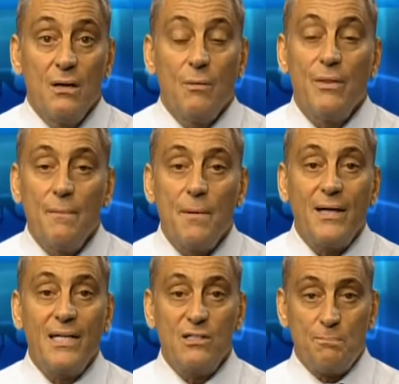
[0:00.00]
When the
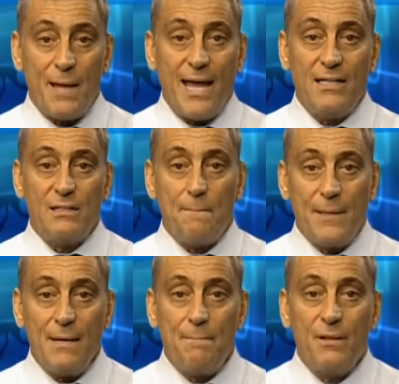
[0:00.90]
money is paid to
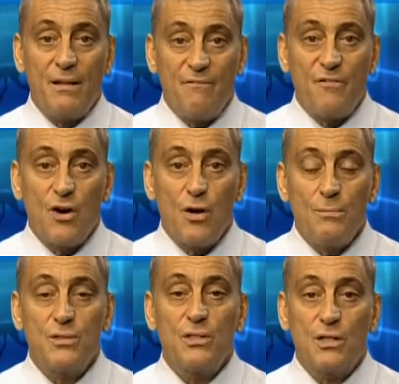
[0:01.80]
people and
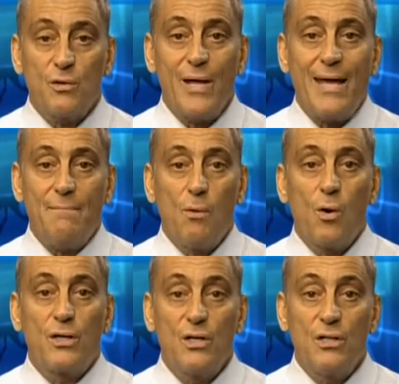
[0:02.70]
firms to create
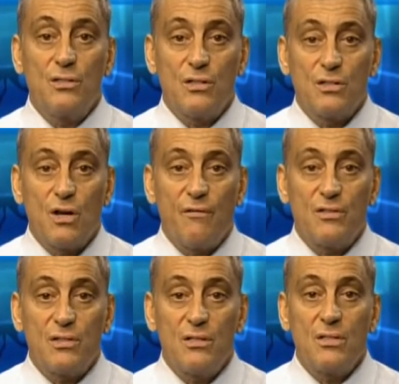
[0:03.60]
more goods and
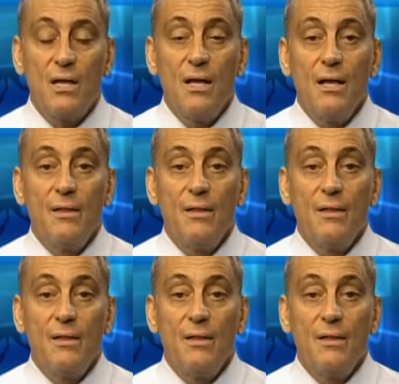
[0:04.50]
services,